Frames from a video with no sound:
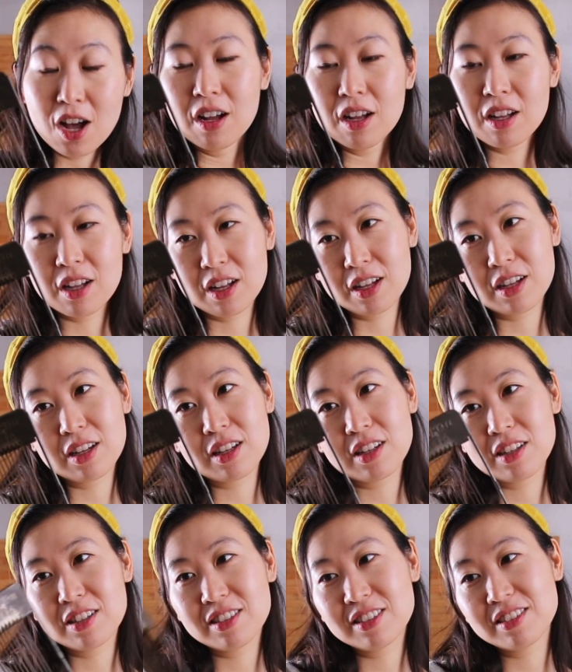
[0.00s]
oh
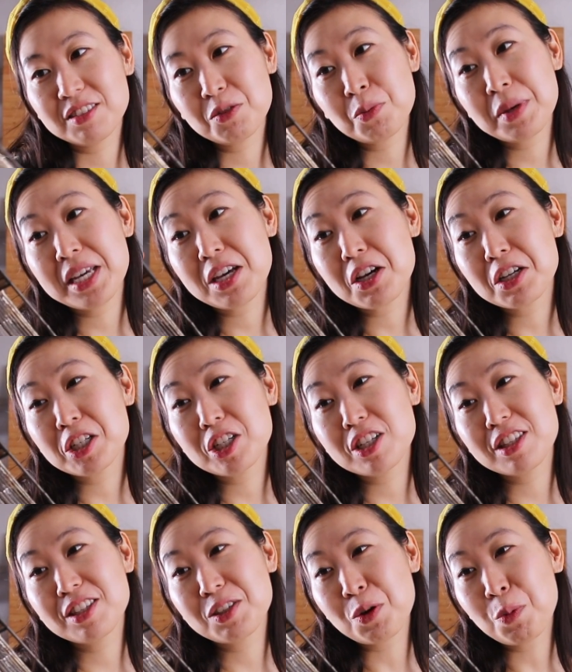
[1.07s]
my gosh,
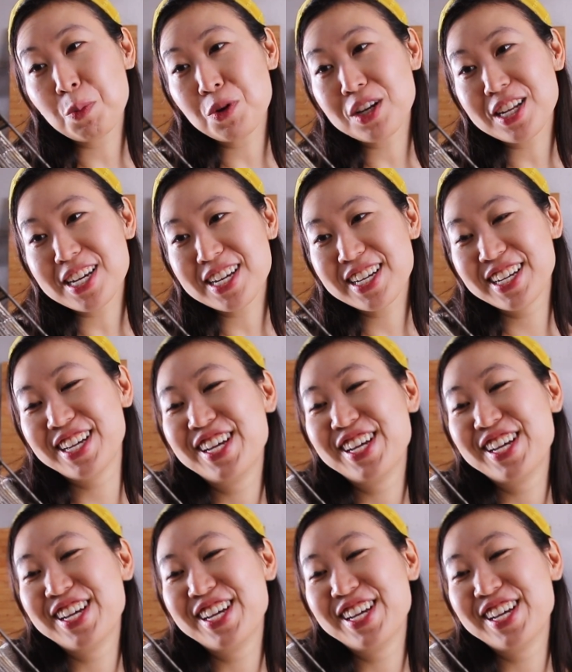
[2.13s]
it's so pretty.